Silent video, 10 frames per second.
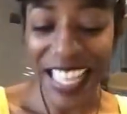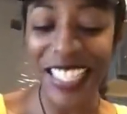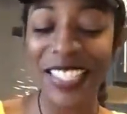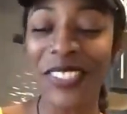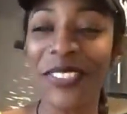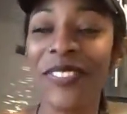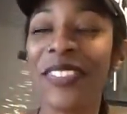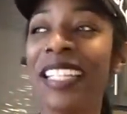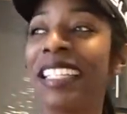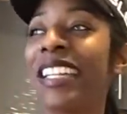That's too
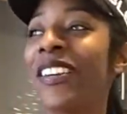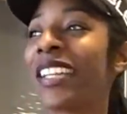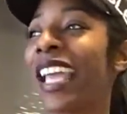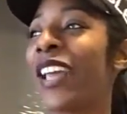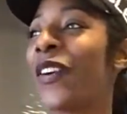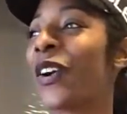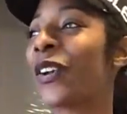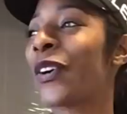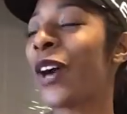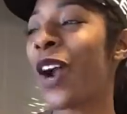funny. Okay,
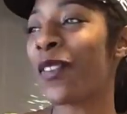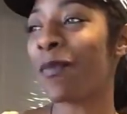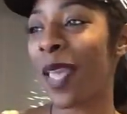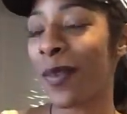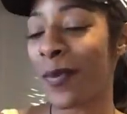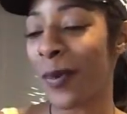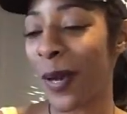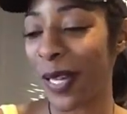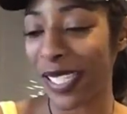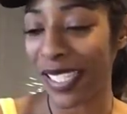Oracle card for baby
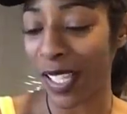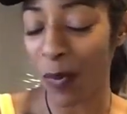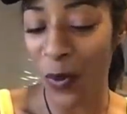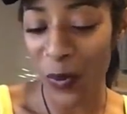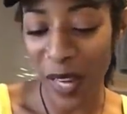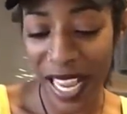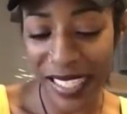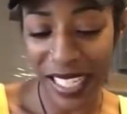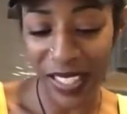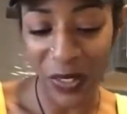boss, sun moon
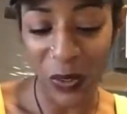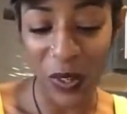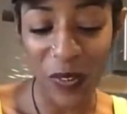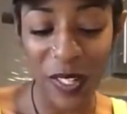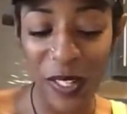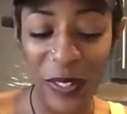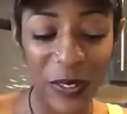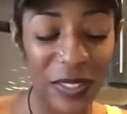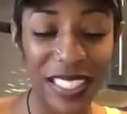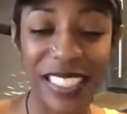rising in the North
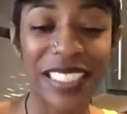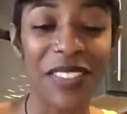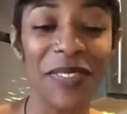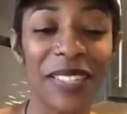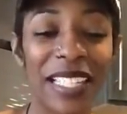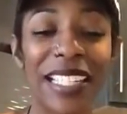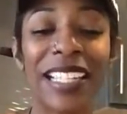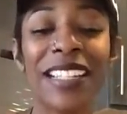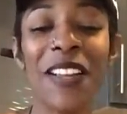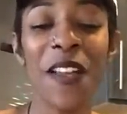Node. That shit
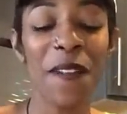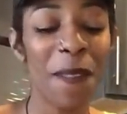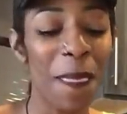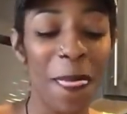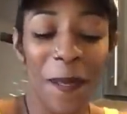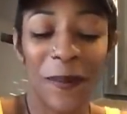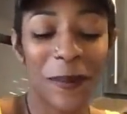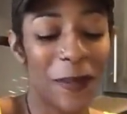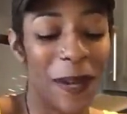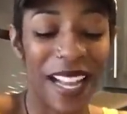funny.
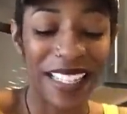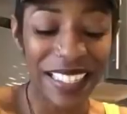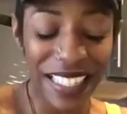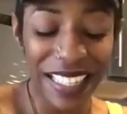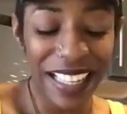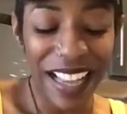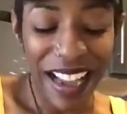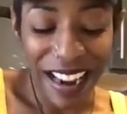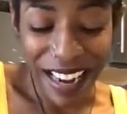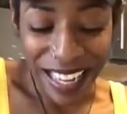Ooh.
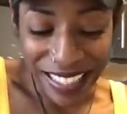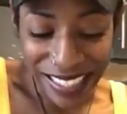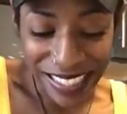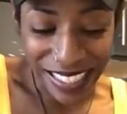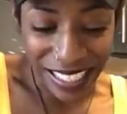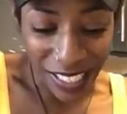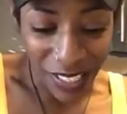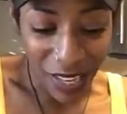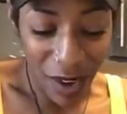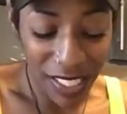All right, let's
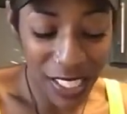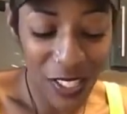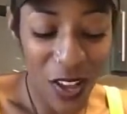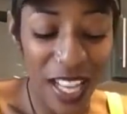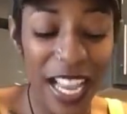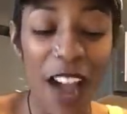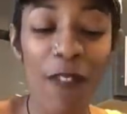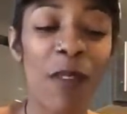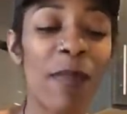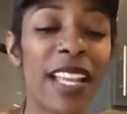see. I just saw a
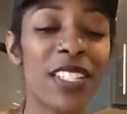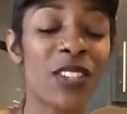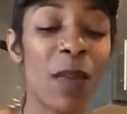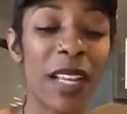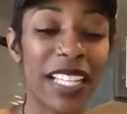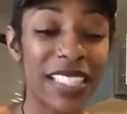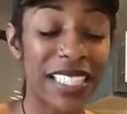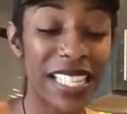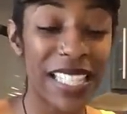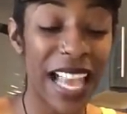confirmation, so I'm getting this
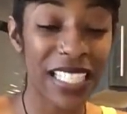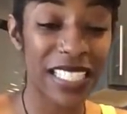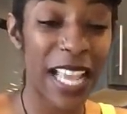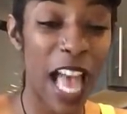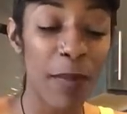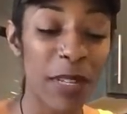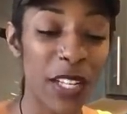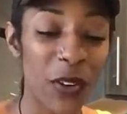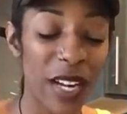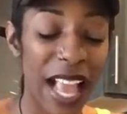is actually happening
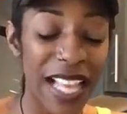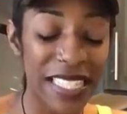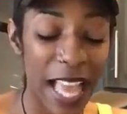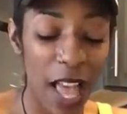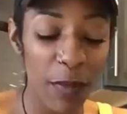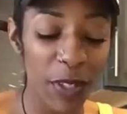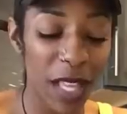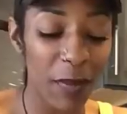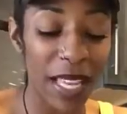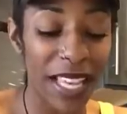or it has happened.
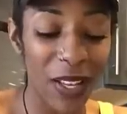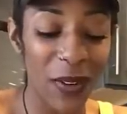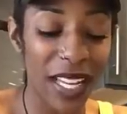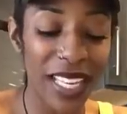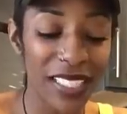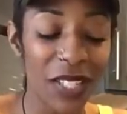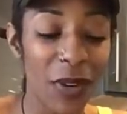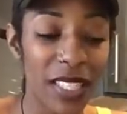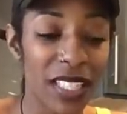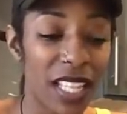Like man, hell yeah, that shit
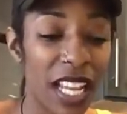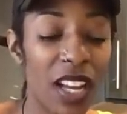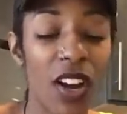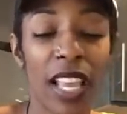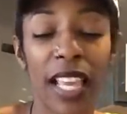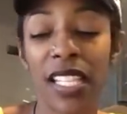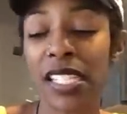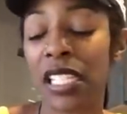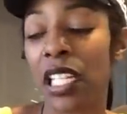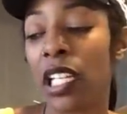resonated. Okay, let's
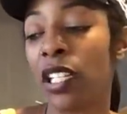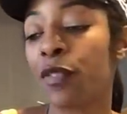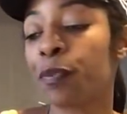see.